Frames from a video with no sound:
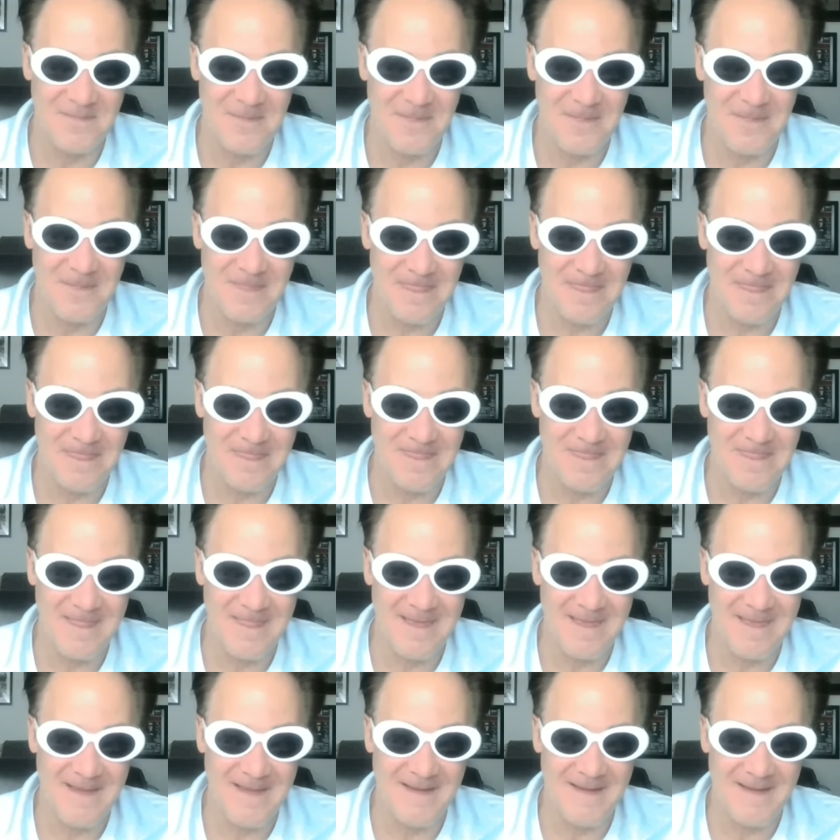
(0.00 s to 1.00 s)

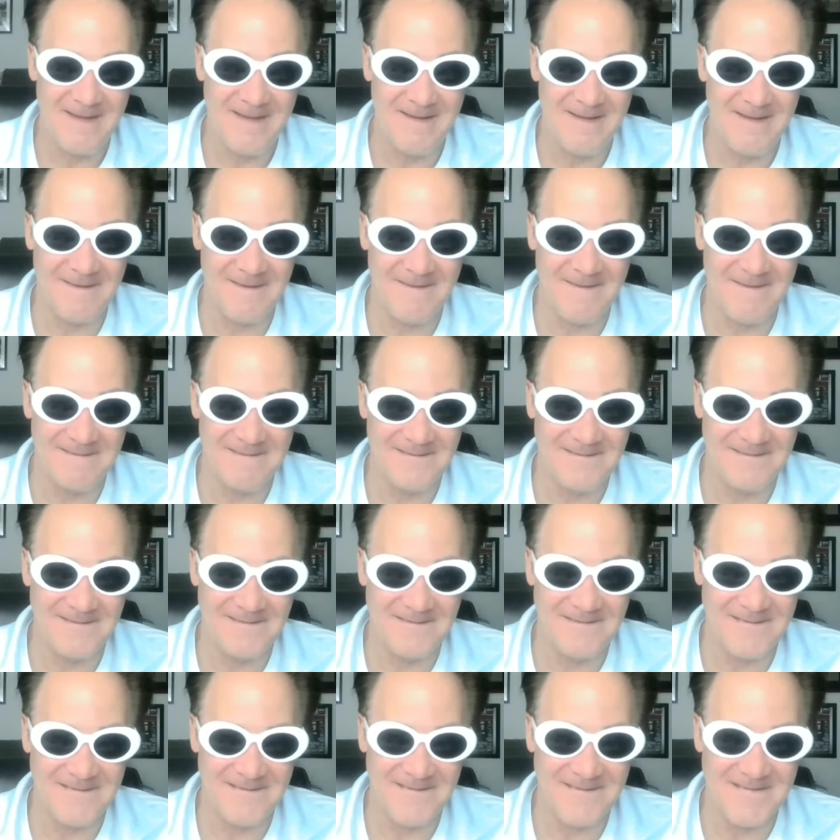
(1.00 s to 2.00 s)

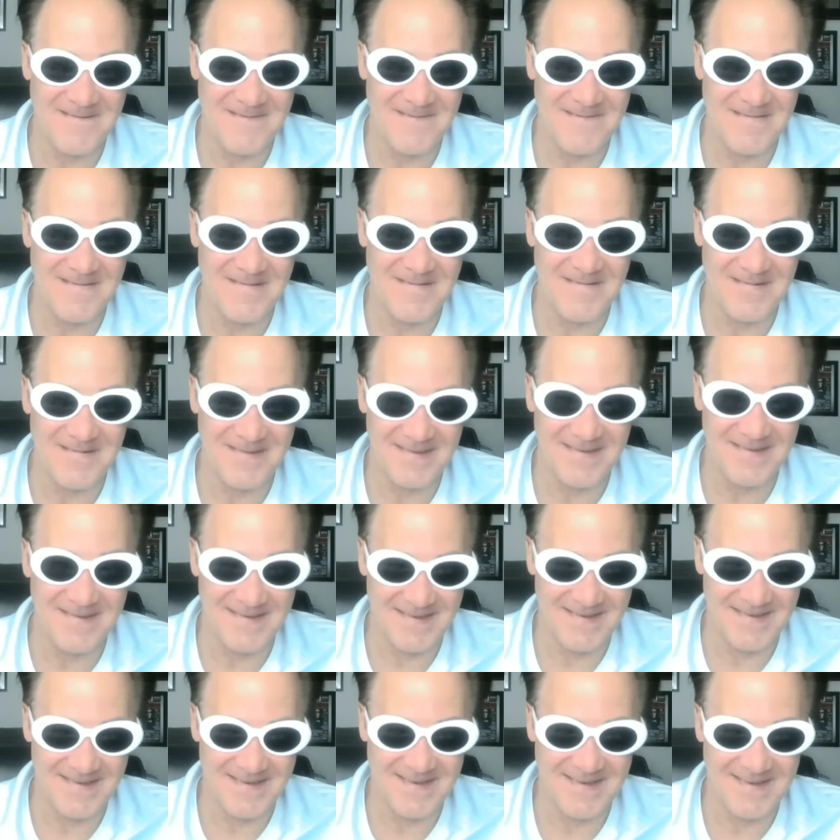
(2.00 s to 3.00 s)

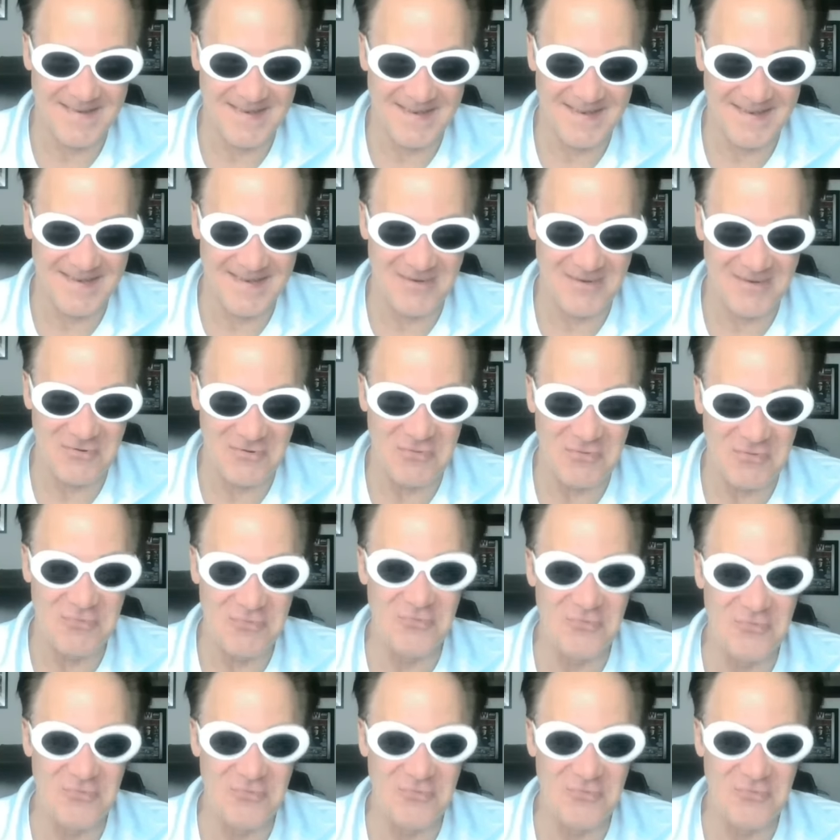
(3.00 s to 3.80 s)
The person shown says nothing.